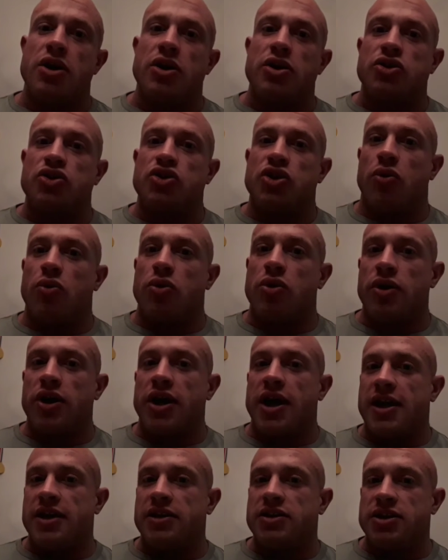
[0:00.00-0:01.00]
So we're going to get
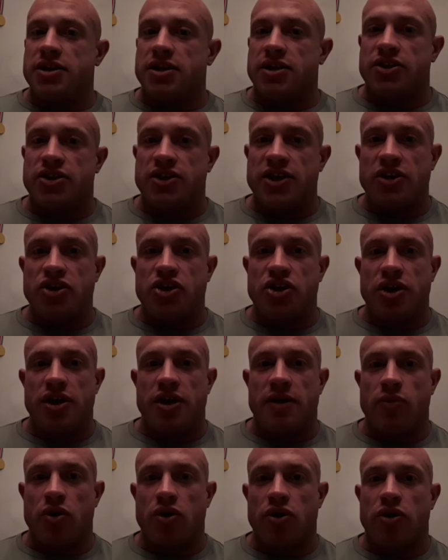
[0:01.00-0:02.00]
into the session. I'm
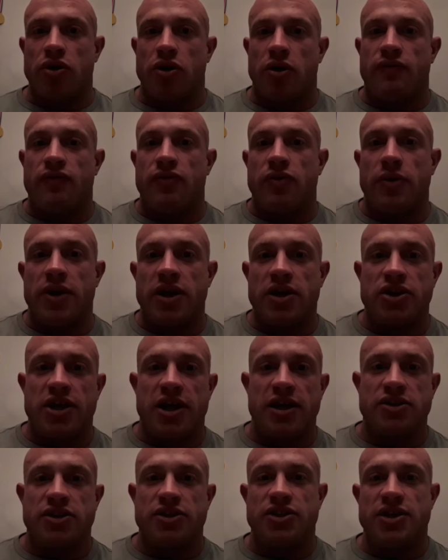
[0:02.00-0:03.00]
going to go through each
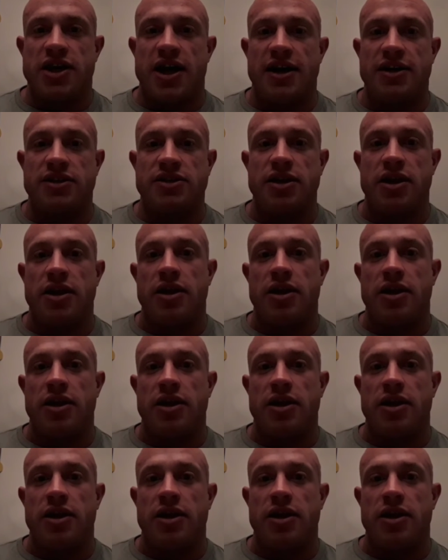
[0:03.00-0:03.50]
exercise,